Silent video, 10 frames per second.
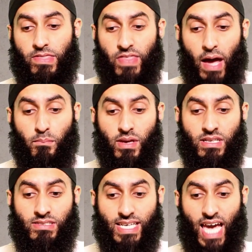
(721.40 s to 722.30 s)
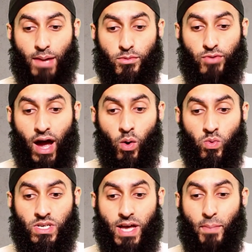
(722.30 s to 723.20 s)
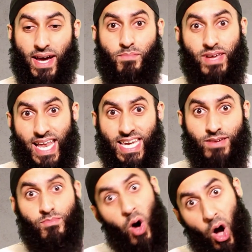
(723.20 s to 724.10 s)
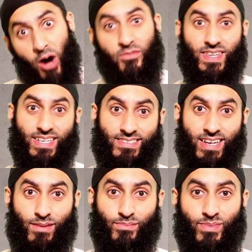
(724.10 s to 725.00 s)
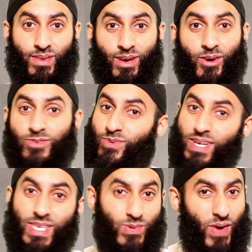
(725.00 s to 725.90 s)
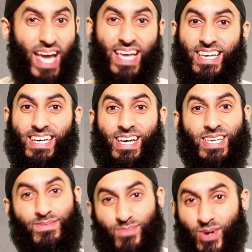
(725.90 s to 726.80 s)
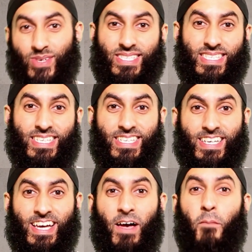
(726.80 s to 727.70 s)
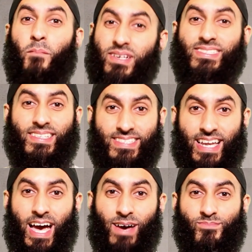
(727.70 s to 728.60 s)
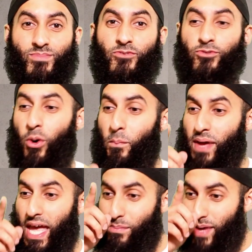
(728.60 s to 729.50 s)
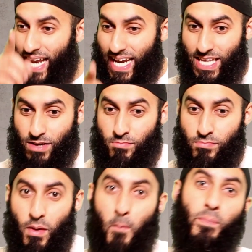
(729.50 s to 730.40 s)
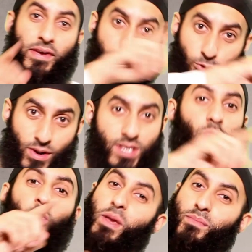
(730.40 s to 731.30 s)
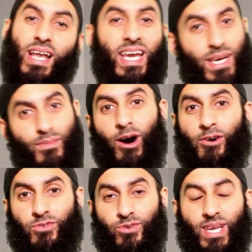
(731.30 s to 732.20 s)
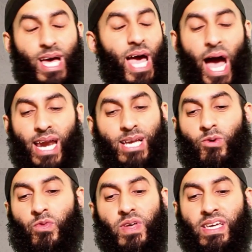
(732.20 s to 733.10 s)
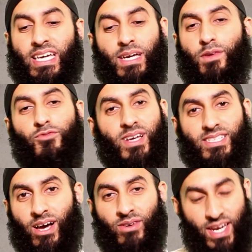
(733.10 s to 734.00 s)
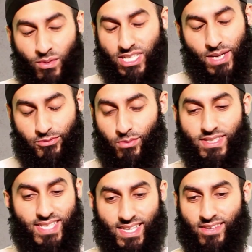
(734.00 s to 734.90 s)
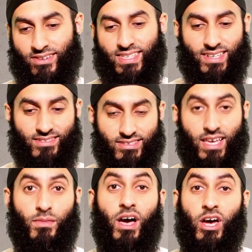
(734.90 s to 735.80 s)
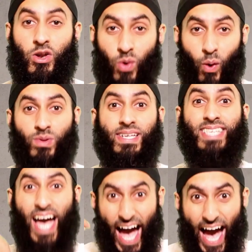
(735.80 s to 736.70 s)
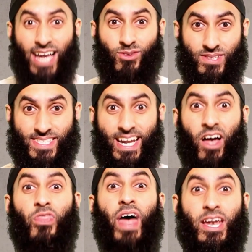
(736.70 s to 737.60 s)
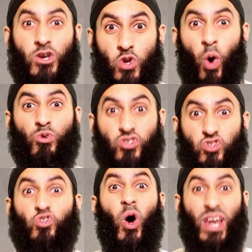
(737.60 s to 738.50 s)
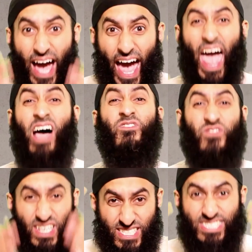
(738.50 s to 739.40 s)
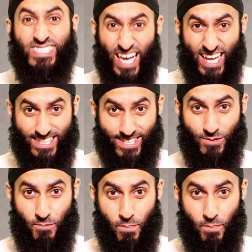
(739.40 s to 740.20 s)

then that means it came around about a millennium after Islam. So either way, democracy missed Islam from a millennium before it or a millennium after it. And I don't think it can be reconciled in any way, shape, or form to say that they're exactly the same. Not only to add on to that, that no scholar ever said